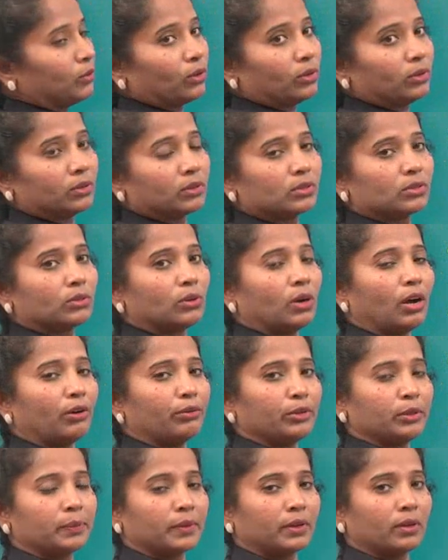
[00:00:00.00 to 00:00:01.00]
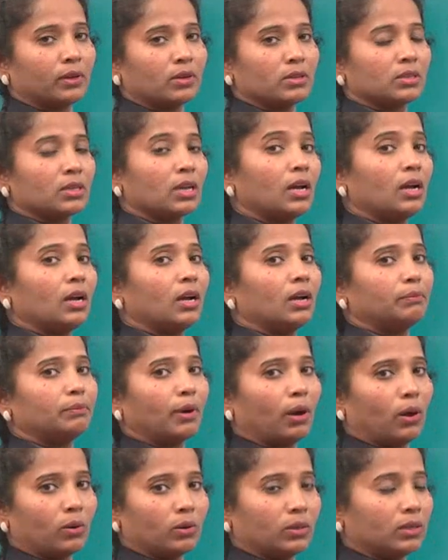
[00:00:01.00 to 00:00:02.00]
board. So how do you pronounce?
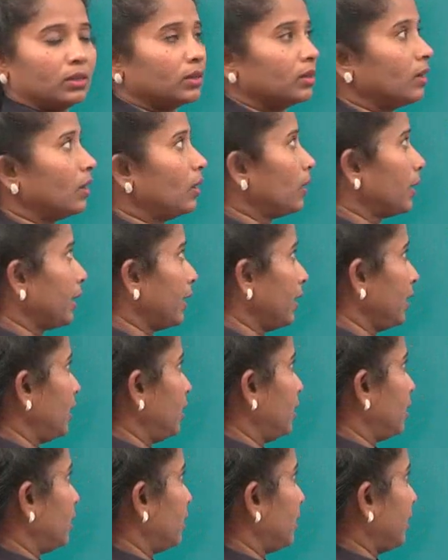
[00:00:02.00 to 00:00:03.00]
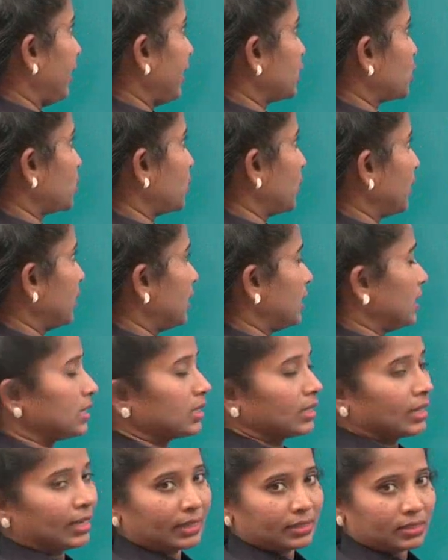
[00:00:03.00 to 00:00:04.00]
Aboard. Okay, the next one
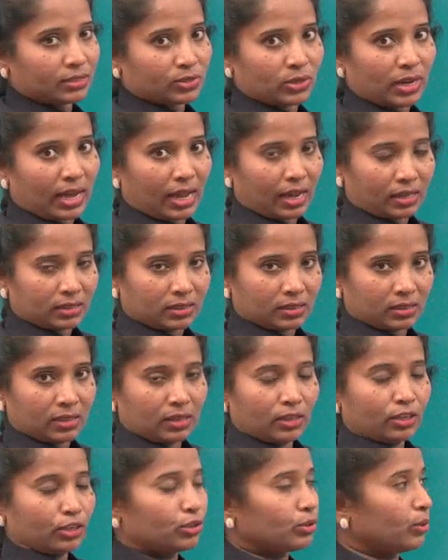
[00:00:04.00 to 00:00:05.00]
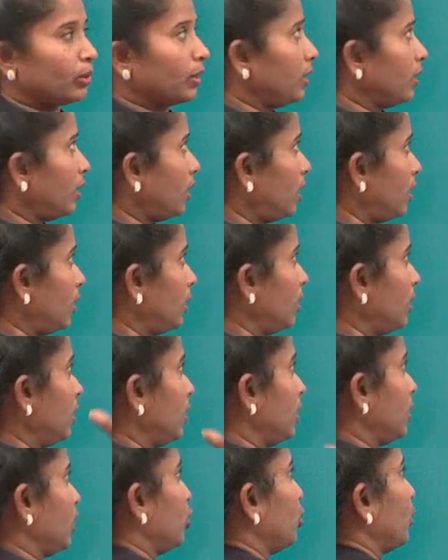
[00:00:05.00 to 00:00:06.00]
is extract. So here
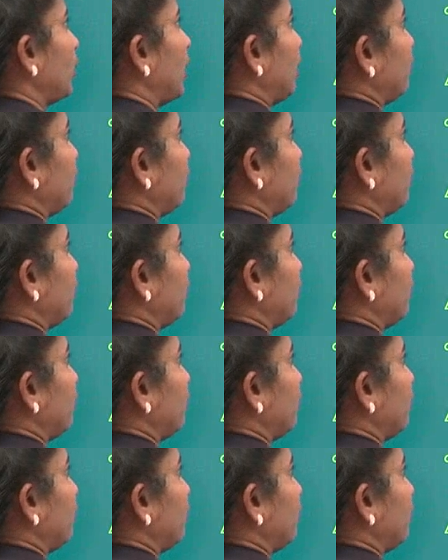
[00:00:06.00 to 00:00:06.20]
you